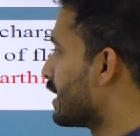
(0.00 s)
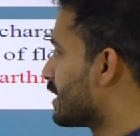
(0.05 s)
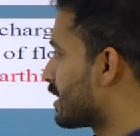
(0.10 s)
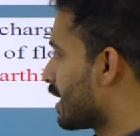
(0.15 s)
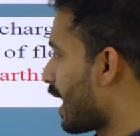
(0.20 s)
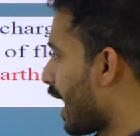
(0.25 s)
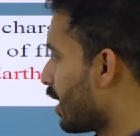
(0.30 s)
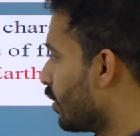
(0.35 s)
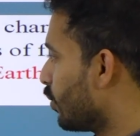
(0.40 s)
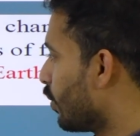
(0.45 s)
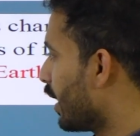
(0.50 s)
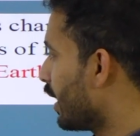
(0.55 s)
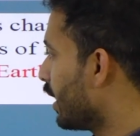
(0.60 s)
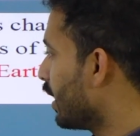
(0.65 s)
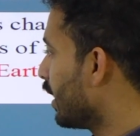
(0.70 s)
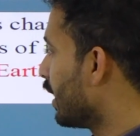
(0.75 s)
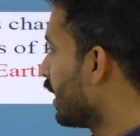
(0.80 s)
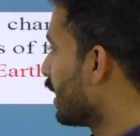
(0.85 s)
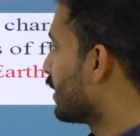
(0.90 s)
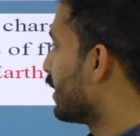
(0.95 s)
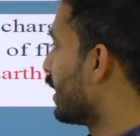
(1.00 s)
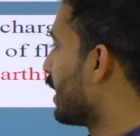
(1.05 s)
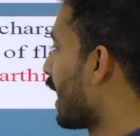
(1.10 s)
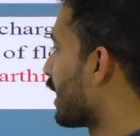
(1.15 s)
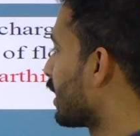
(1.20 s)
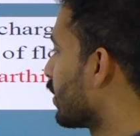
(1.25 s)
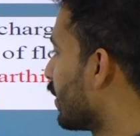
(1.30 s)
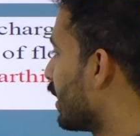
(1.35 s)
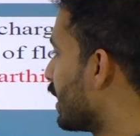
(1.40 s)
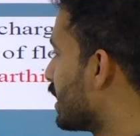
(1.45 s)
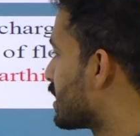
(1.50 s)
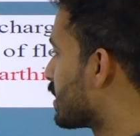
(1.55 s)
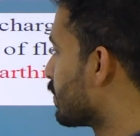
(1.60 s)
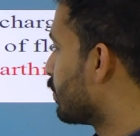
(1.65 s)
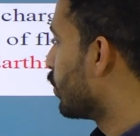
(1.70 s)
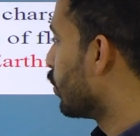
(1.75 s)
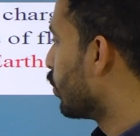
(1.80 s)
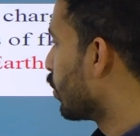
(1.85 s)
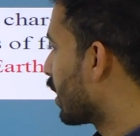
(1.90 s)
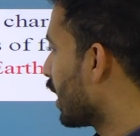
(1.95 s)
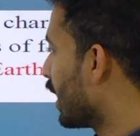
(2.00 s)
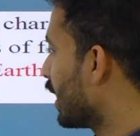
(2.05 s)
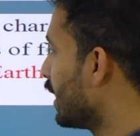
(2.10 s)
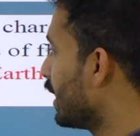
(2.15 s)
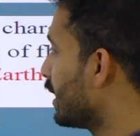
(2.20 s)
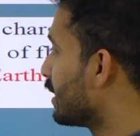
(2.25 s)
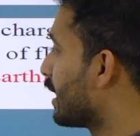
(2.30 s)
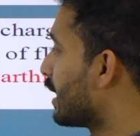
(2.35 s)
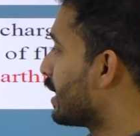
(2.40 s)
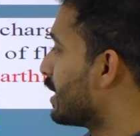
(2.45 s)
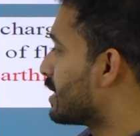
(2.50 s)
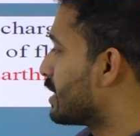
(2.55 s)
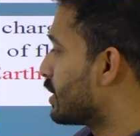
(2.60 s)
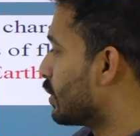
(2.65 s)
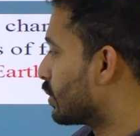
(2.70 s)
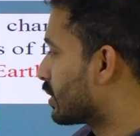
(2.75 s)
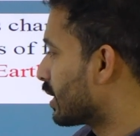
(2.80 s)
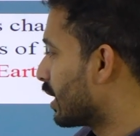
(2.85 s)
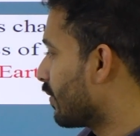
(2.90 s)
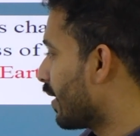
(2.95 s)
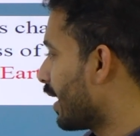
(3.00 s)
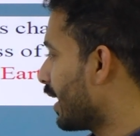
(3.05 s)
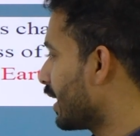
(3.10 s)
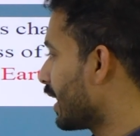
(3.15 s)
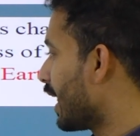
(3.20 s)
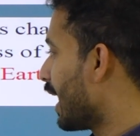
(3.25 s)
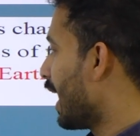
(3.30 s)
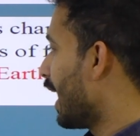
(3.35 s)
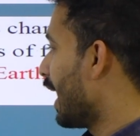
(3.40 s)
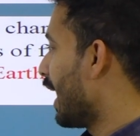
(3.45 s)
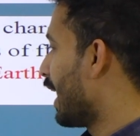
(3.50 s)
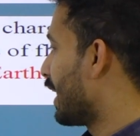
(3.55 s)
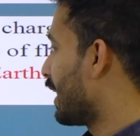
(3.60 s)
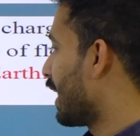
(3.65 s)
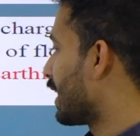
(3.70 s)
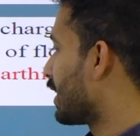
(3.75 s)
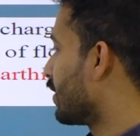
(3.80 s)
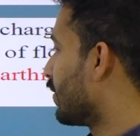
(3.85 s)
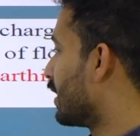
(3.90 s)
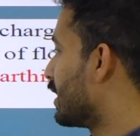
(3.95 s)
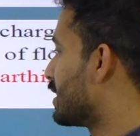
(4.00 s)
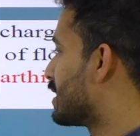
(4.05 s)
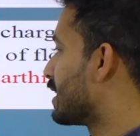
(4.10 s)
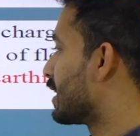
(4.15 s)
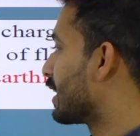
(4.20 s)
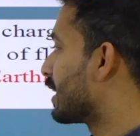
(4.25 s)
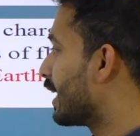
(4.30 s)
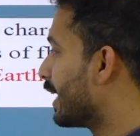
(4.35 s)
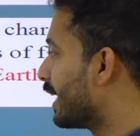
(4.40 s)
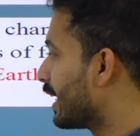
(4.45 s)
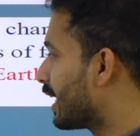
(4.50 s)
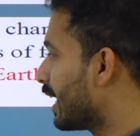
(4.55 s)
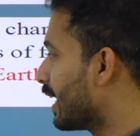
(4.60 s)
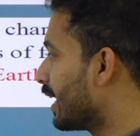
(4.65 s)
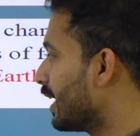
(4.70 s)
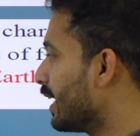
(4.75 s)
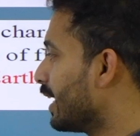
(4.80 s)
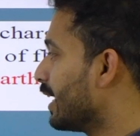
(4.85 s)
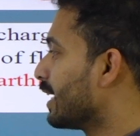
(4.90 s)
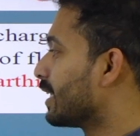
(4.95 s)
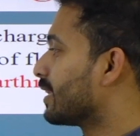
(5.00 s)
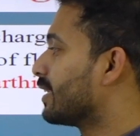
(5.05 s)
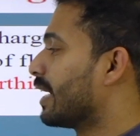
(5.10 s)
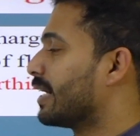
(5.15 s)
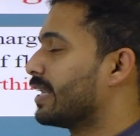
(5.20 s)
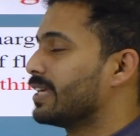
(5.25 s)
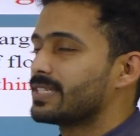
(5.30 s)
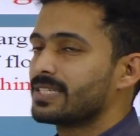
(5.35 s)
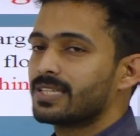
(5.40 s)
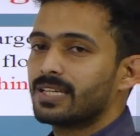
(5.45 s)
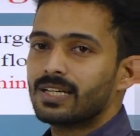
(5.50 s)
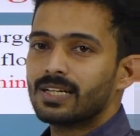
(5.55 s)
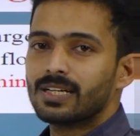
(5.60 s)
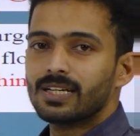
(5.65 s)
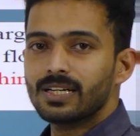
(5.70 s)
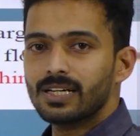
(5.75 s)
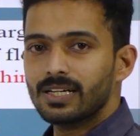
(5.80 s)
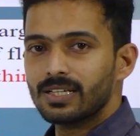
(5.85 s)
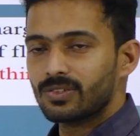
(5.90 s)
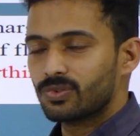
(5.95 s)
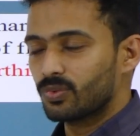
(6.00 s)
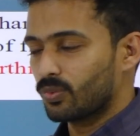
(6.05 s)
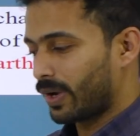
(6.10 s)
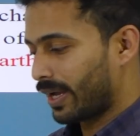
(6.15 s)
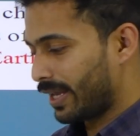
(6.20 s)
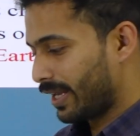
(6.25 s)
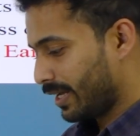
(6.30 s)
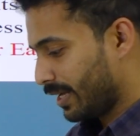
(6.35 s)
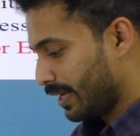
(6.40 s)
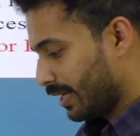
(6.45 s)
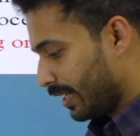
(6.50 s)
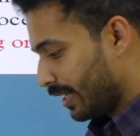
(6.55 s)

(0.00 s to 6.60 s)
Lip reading: is live wire. Then other one is blue color, that is neutral wire. And other one is in green color, that is earth wire.